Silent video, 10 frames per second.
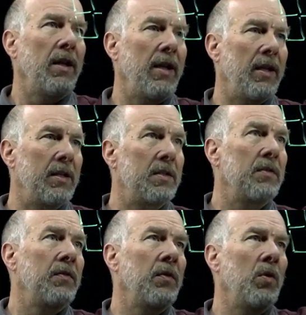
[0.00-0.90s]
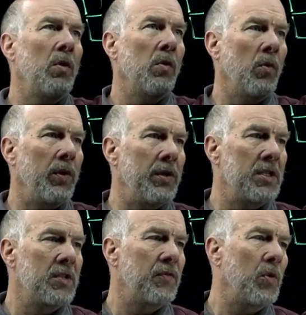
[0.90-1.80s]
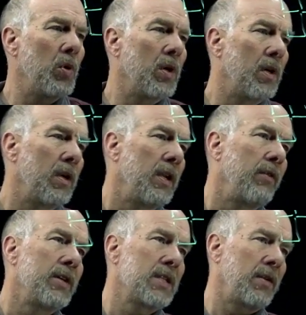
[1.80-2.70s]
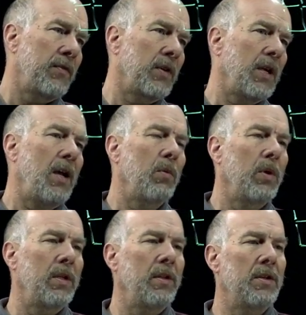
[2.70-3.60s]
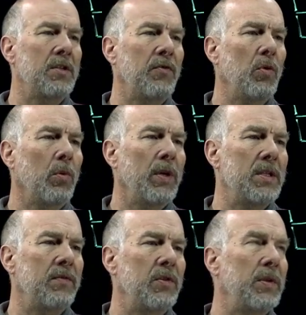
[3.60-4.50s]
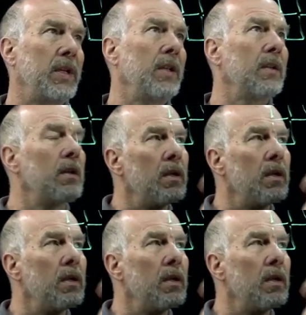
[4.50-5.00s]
And when there's 4, unless I forgot one, there's 4 ways of doing it.